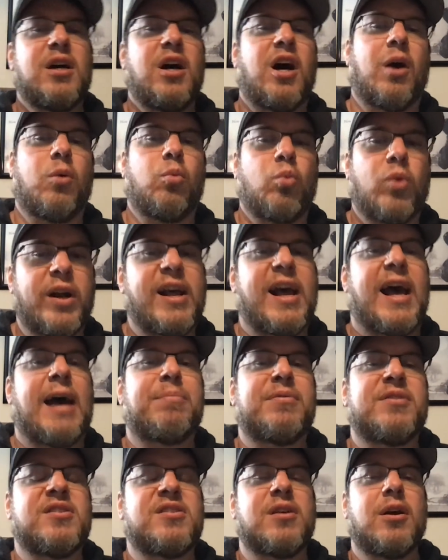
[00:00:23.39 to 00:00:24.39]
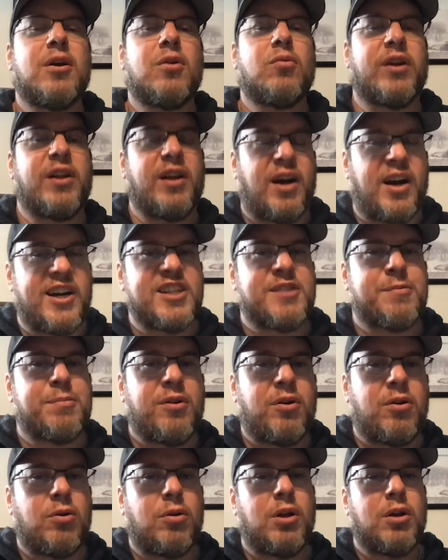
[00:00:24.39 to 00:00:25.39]
on what happens when the
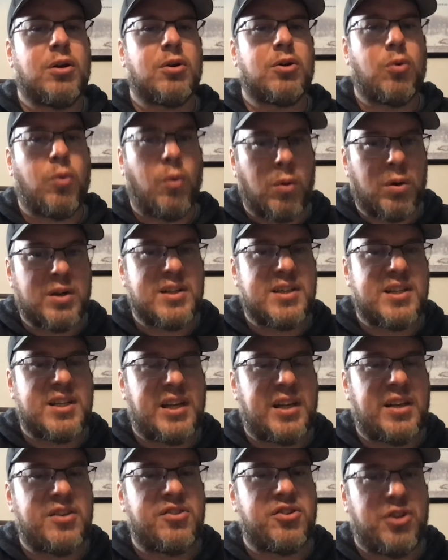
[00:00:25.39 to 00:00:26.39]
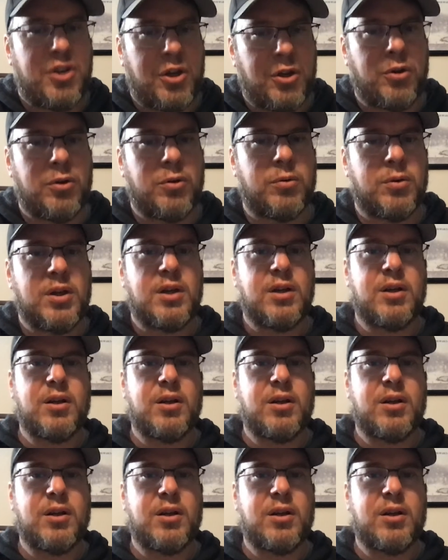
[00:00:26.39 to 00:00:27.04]
hospital quarantines you,